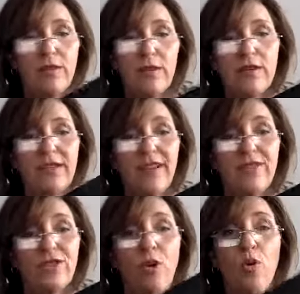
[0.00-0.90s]
for yourself.
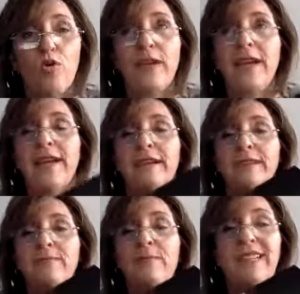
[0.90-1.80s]
Don't
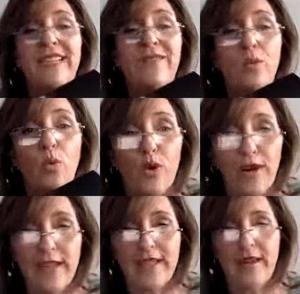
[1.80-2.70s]
believe a
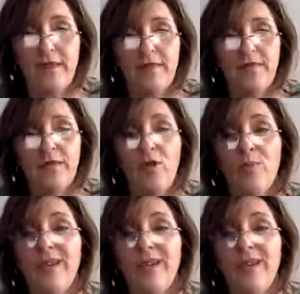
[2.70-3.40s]
word I say. Don't